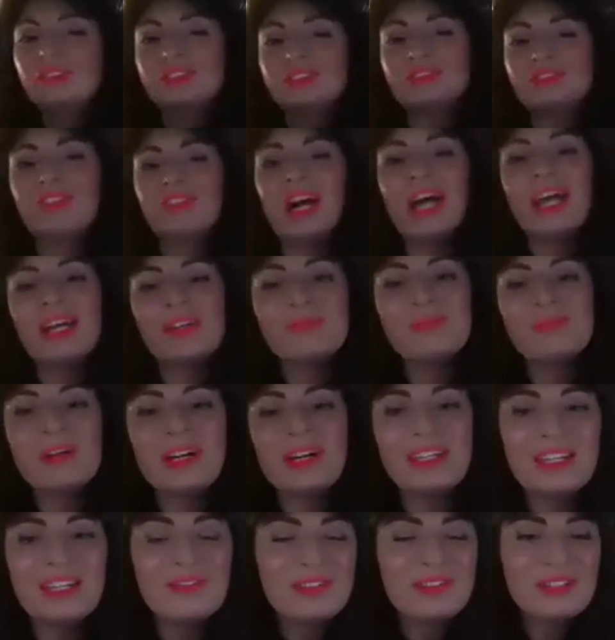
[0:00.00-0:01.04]
Right,
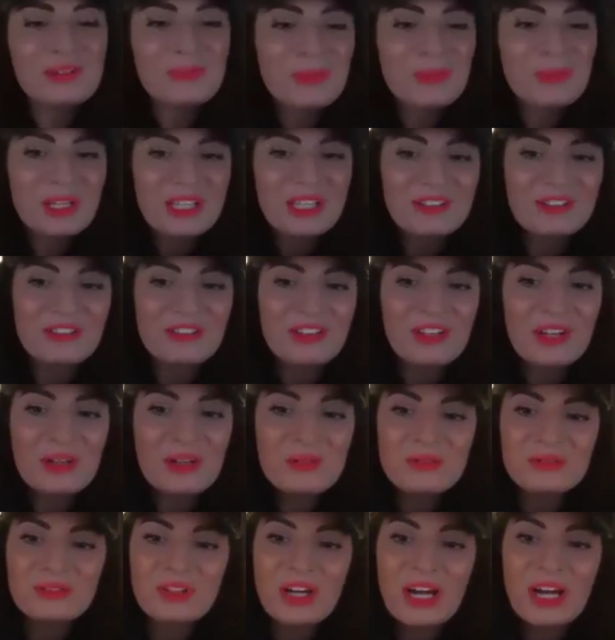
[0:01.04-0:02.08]
well, lovely speaking to
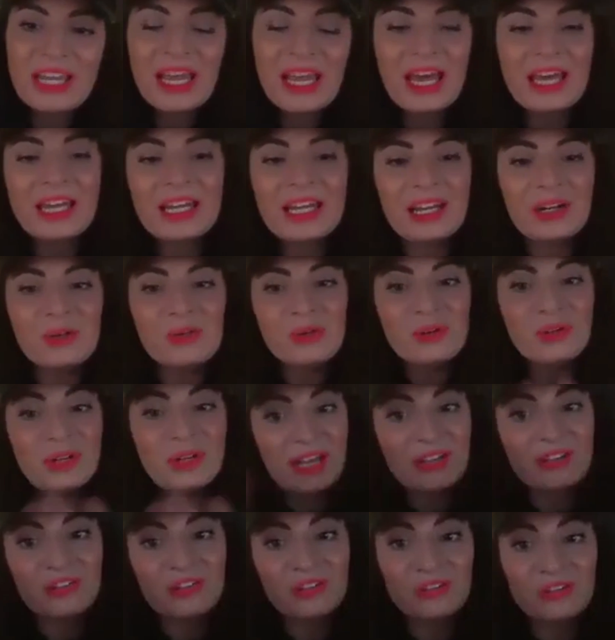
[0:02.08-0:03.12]
you. Right, and I will
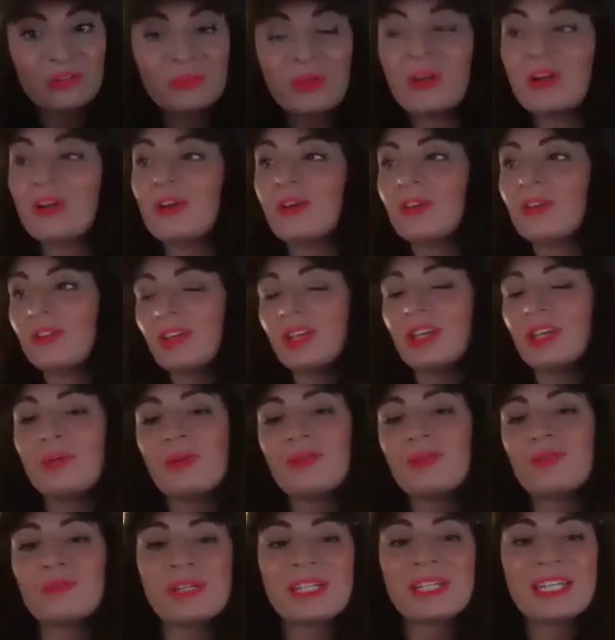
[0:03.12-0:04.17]
catch you tomorrow. Thank you,
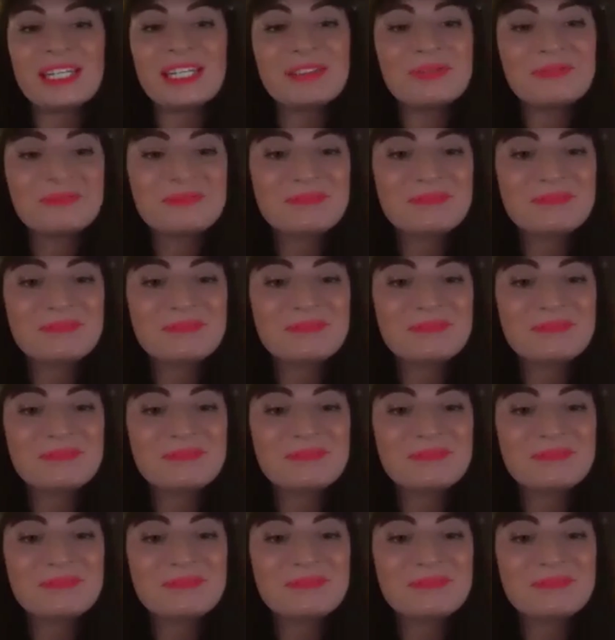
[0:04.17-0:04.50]
everybody.